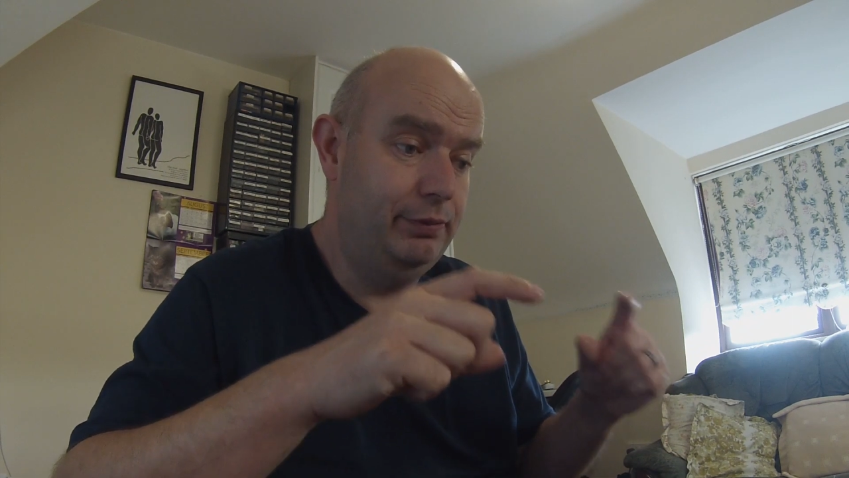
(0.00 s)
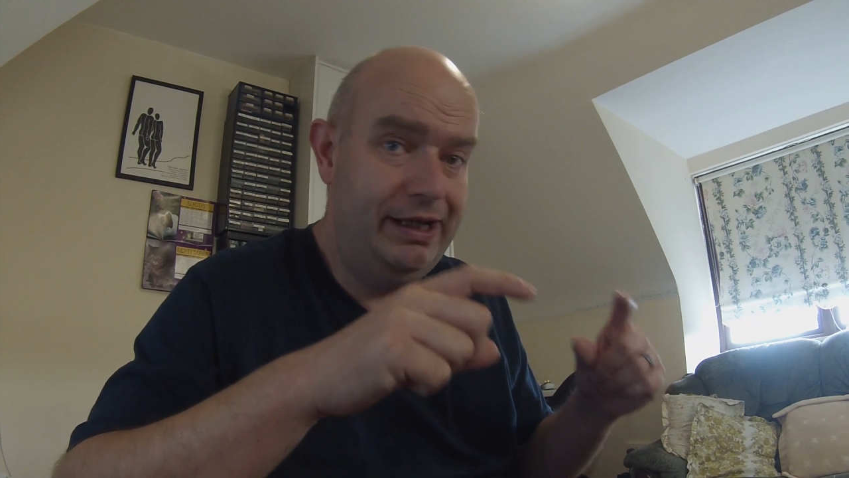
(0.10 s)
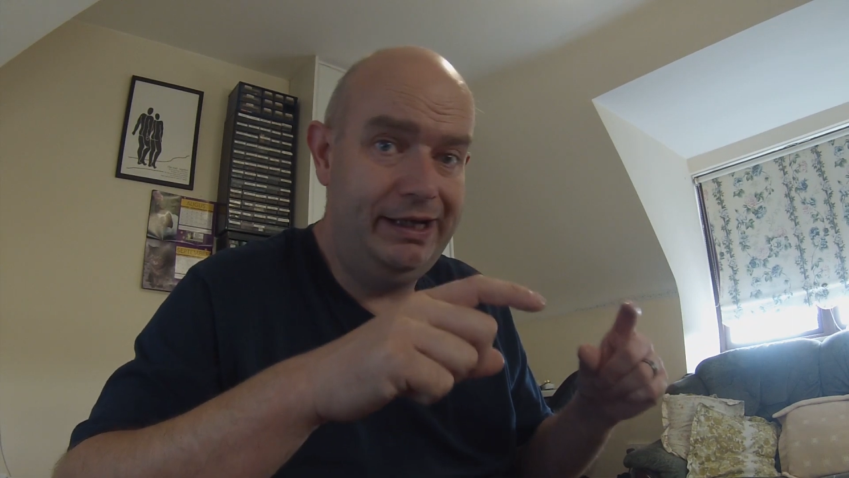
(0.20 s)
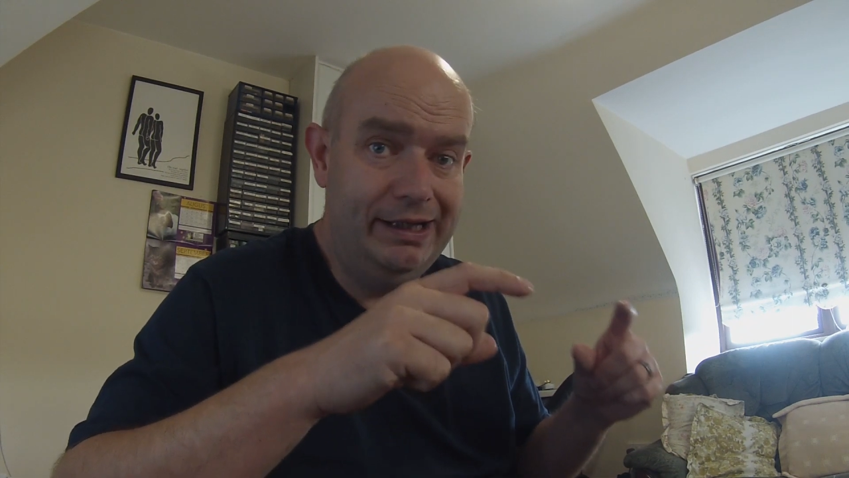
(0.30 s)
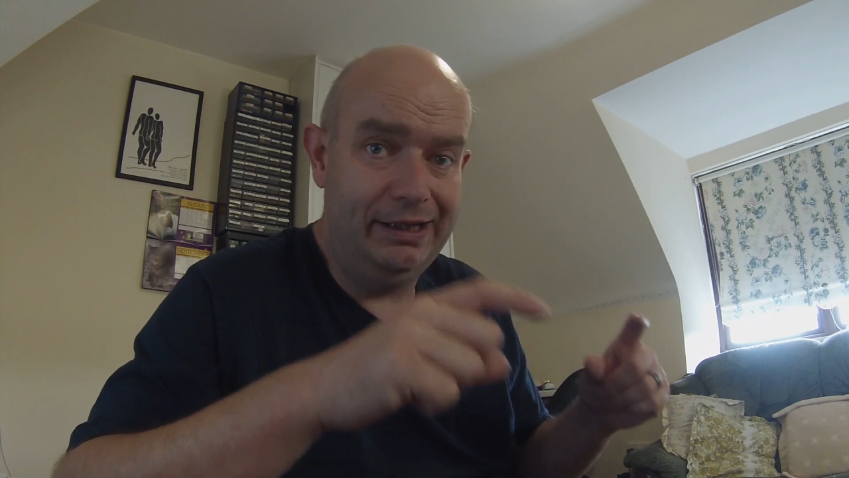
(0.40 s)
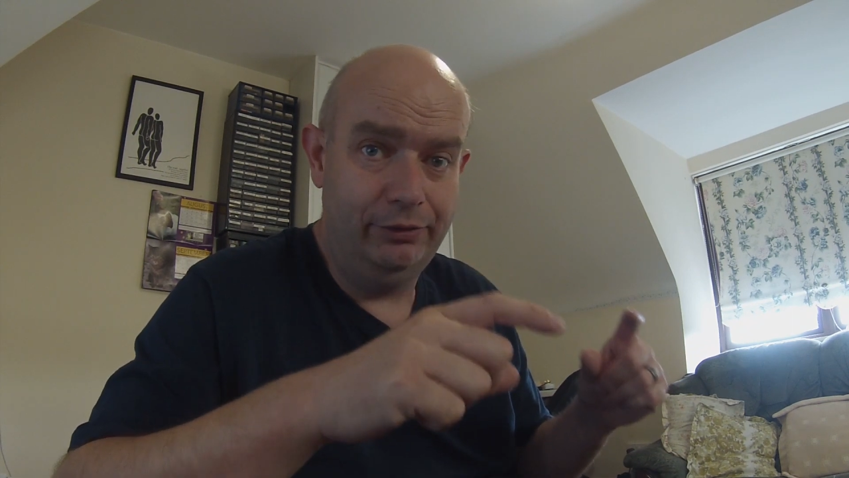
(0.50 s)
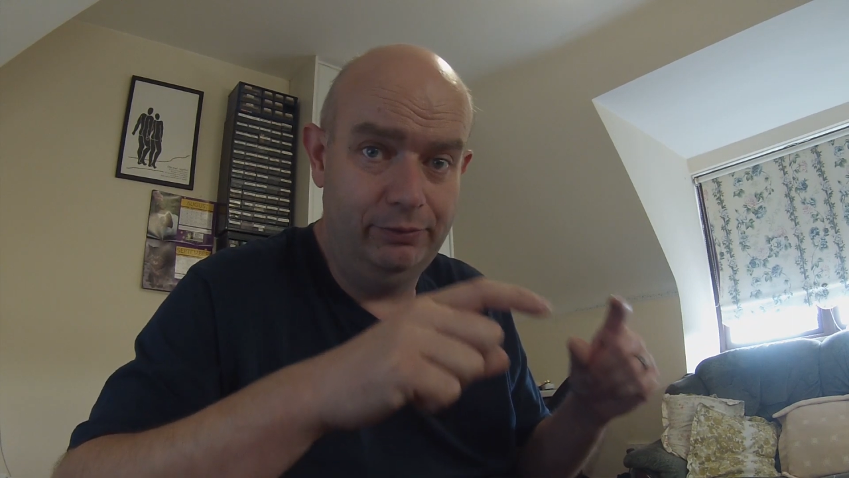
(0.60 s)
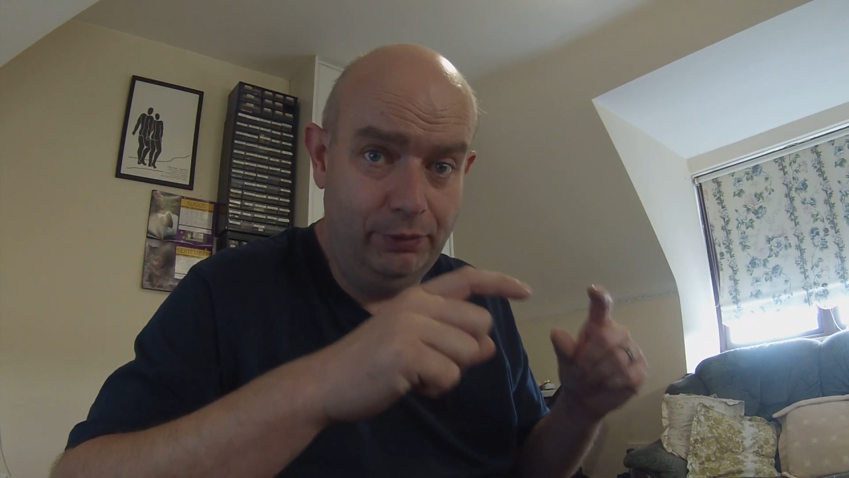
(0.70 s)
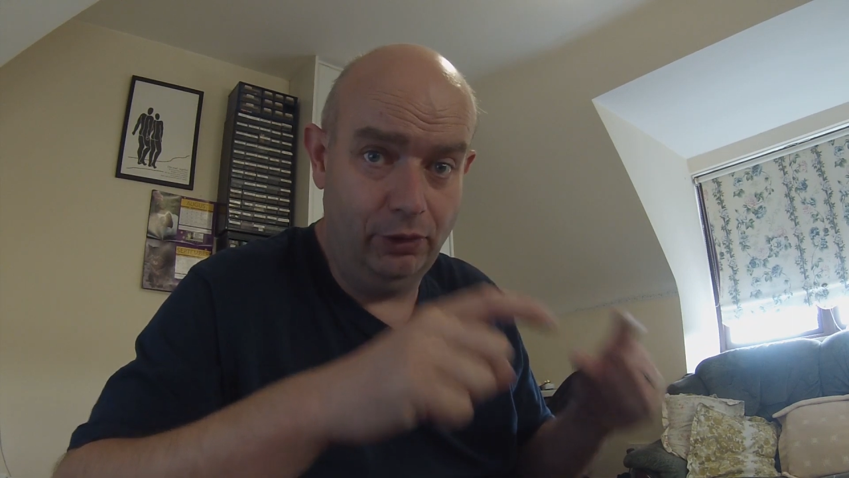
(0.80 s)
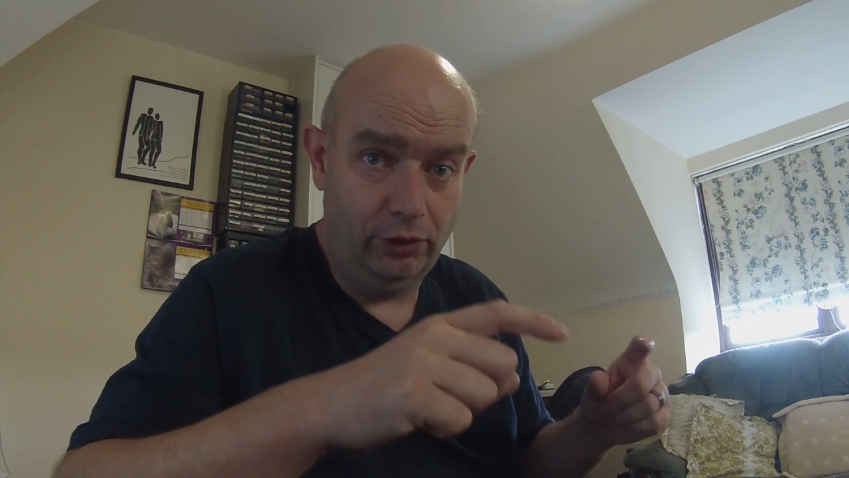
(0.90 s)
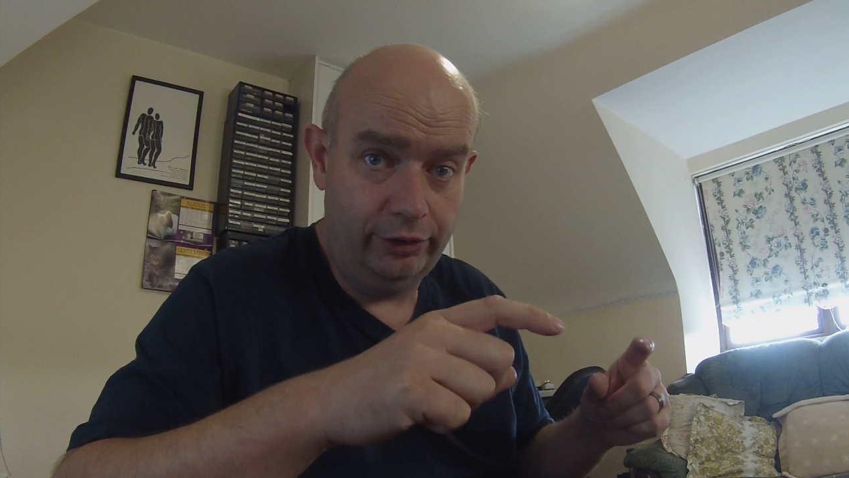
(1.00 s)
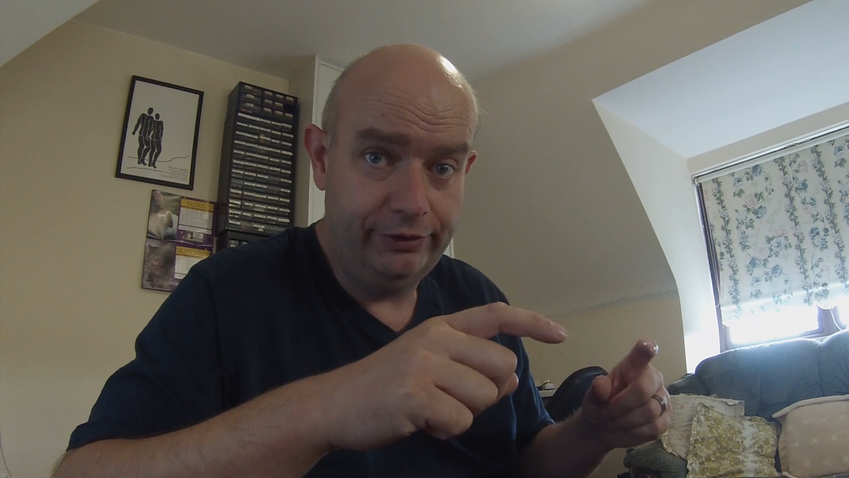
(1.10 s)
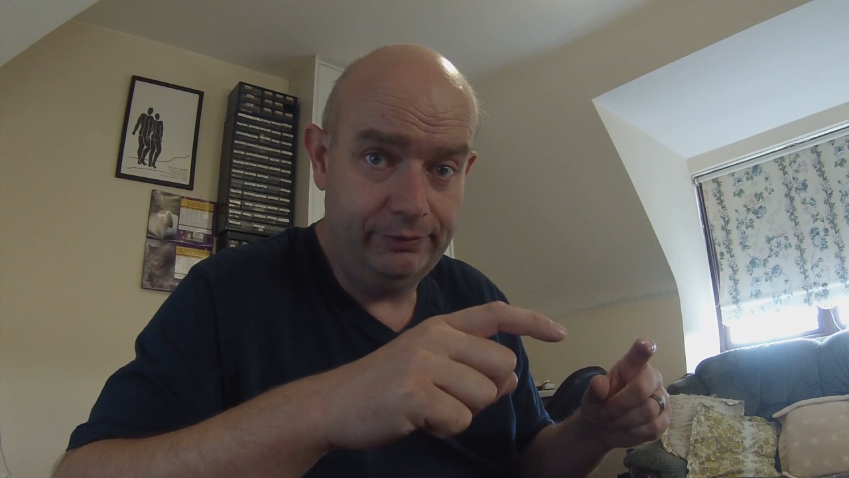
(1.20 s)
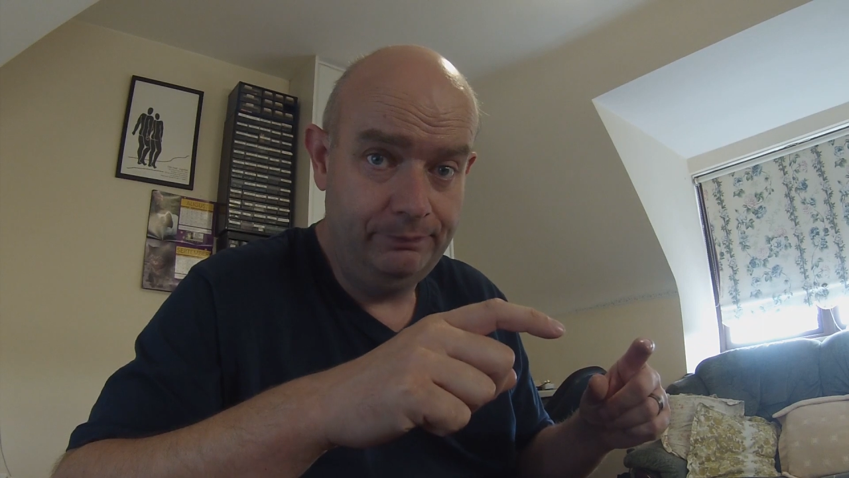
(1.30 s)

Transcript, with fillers: breakout board